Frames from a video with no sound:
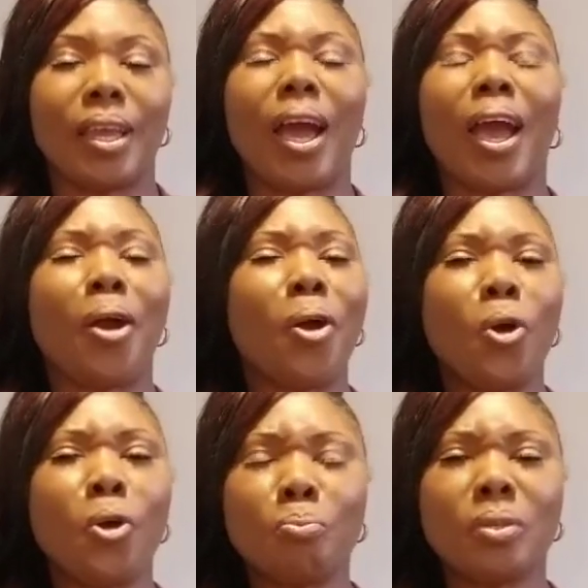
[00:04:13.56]
I
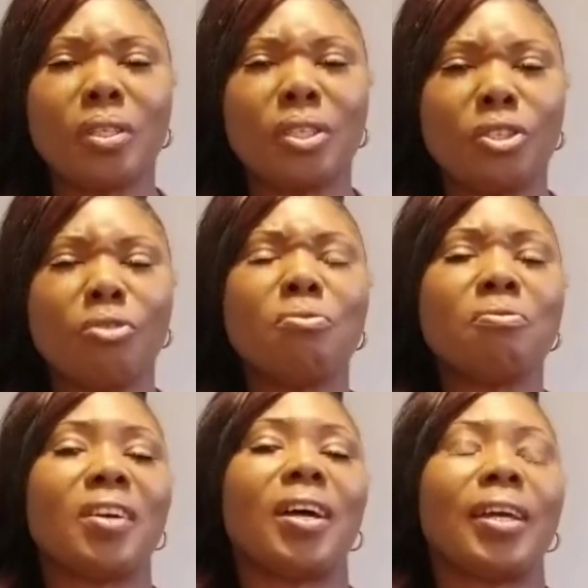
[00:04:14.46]
hope you
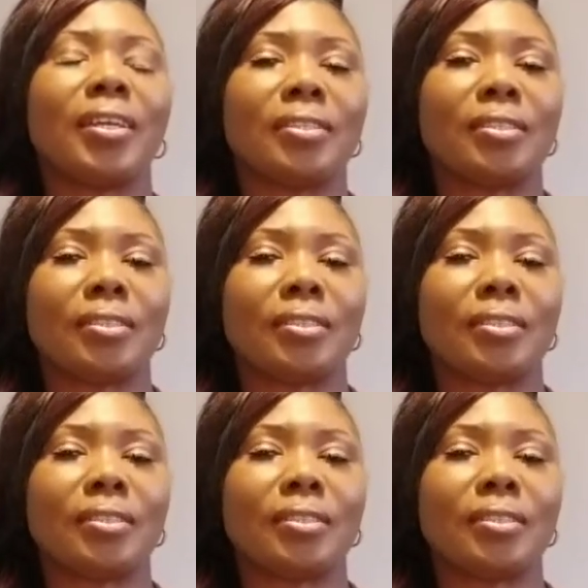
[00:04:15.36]
find